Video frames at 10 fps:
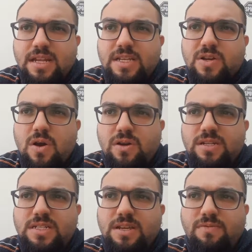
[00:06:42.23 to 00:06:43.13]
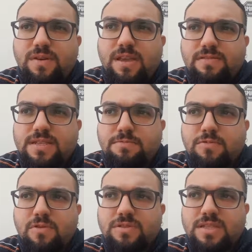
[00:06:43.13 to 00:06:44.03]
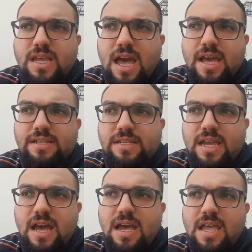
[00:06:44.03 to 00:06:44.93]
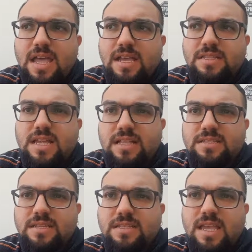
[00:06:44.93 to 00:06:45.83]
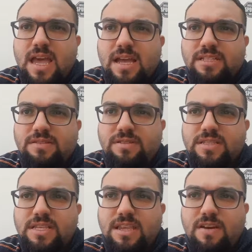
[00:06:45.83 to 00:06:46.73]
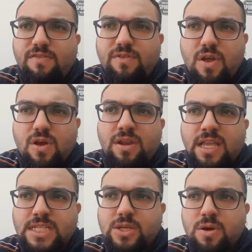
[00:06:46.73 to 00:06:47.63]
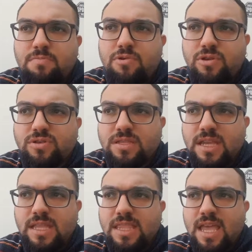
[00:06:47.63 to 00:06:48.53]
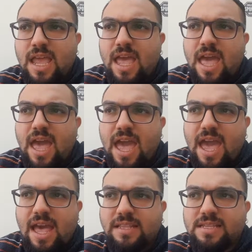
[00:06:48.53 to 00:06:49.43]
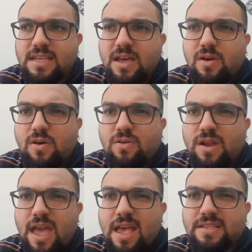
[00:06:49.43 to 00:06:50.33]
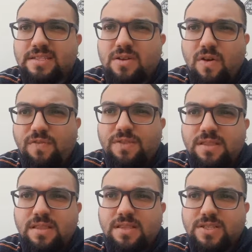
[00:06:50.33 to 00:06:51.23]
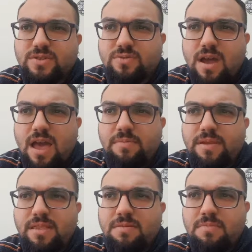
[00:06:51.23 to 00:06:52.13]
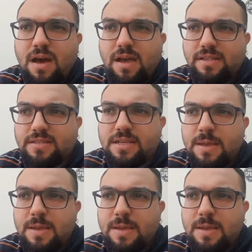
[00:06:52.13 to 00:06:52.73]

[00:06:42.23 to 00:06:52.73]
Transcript: The cognitive wave supports the idea that the activity of learning is computed in the head or as often described in the mind.